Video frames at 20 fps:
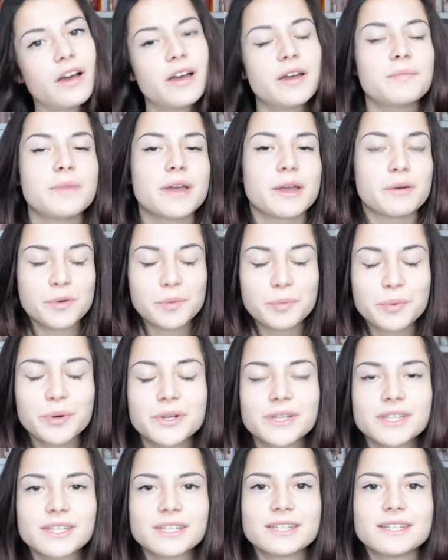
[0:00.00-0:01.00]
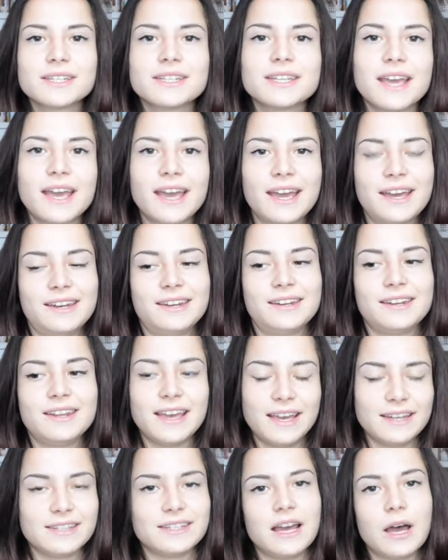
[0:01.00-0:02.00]
every person can
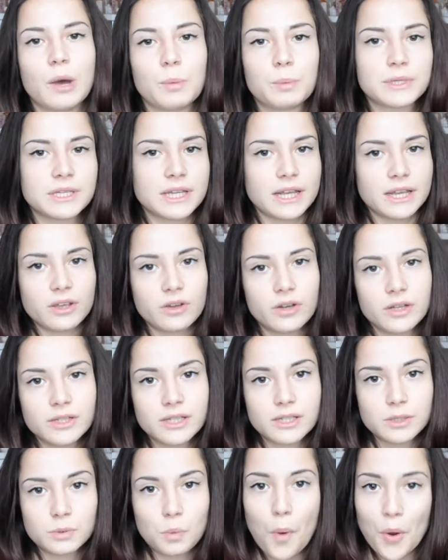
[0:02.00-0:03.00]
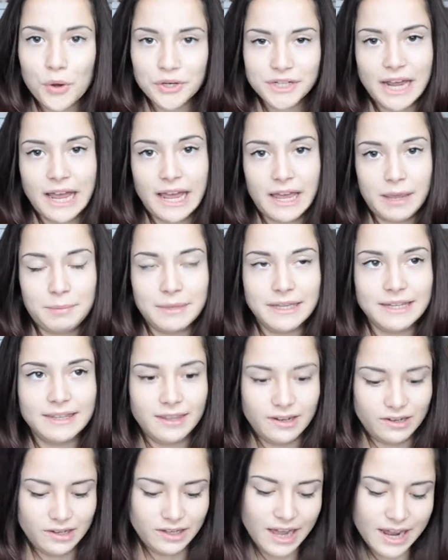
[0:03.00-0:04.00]
get a psychosis one time in
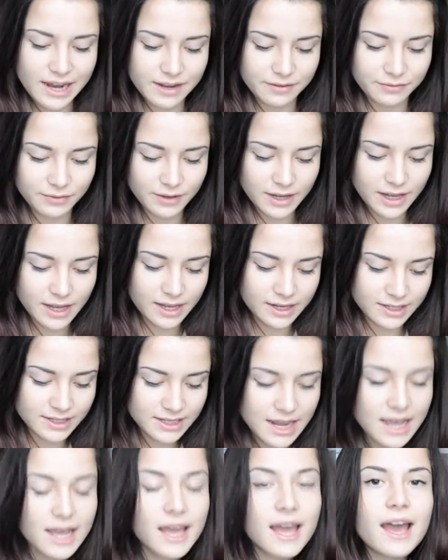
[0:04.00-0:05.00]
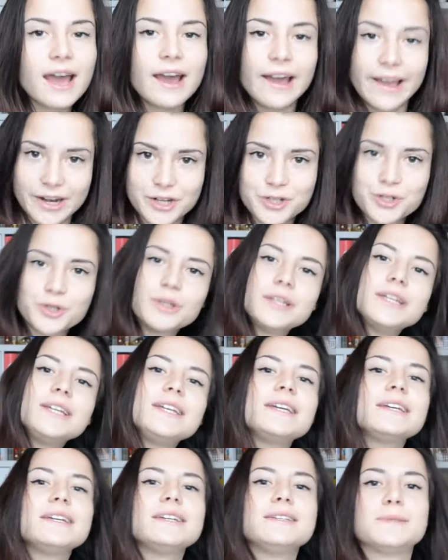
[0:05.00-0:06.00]
their life, and
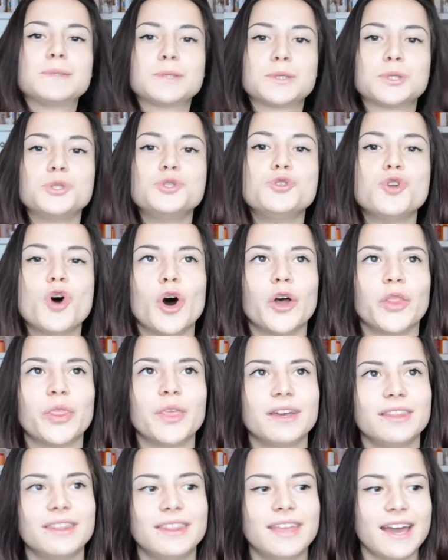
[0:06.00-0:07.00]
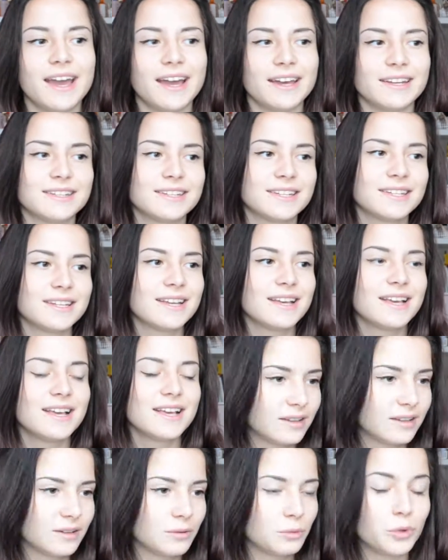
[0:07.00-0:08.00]
actually it's not that
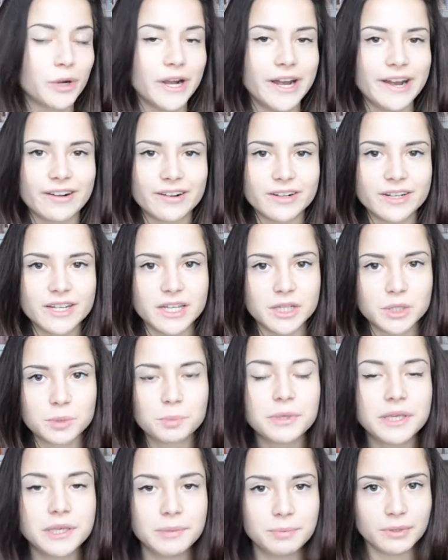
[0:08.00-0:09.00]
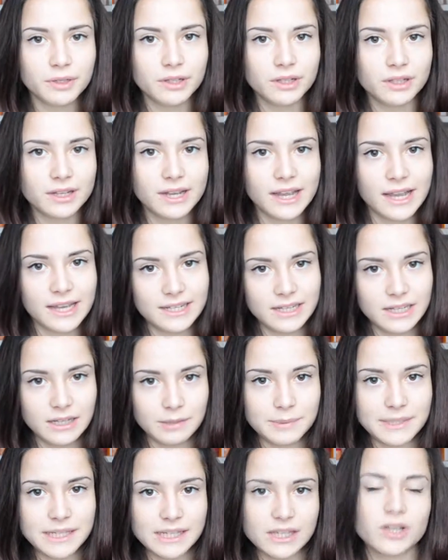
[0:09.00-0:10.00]
rare that people get
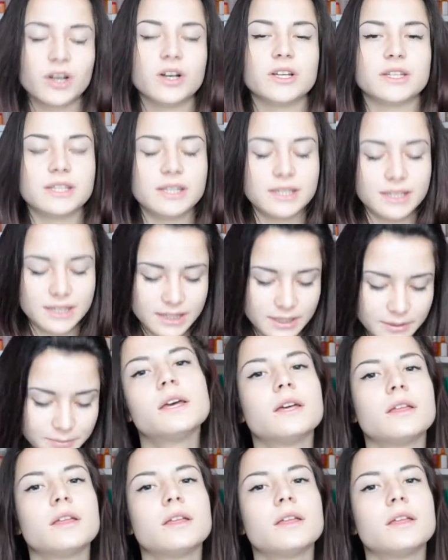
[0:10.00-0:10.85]
a psychosis.